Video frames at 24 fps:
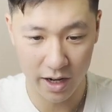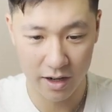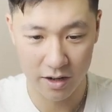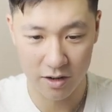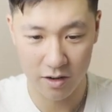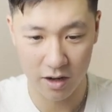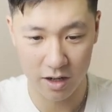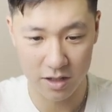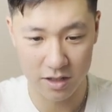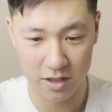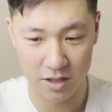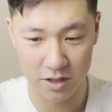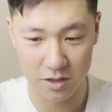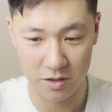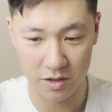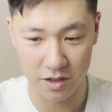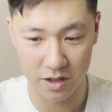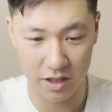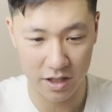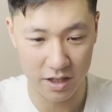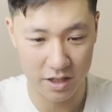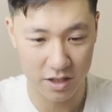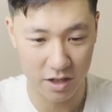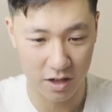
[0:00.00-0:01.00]
across the
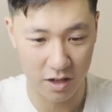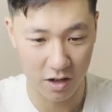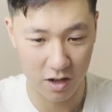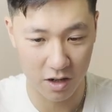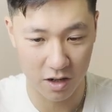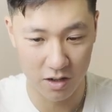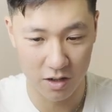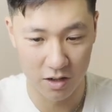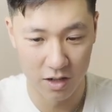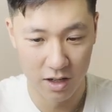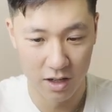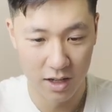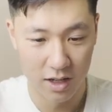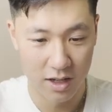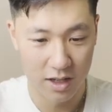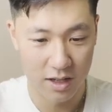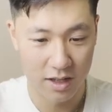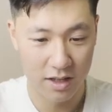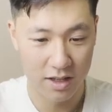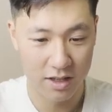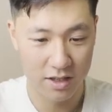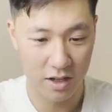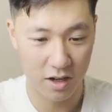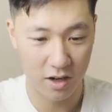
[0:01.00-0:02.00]
street, these are all
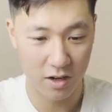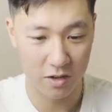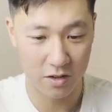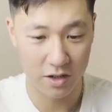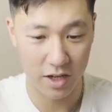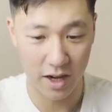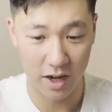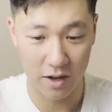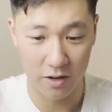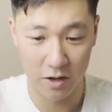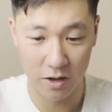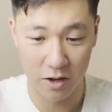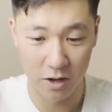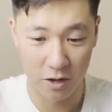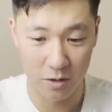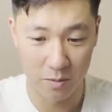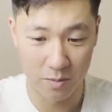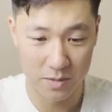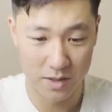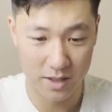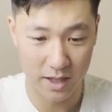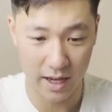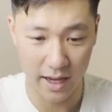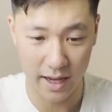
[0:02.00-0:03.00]

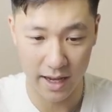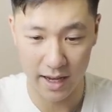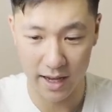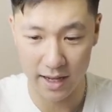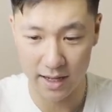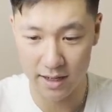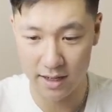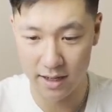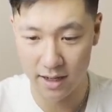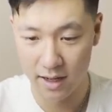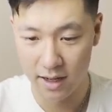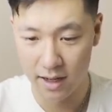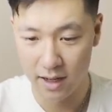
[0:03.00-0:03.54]
townhomes, and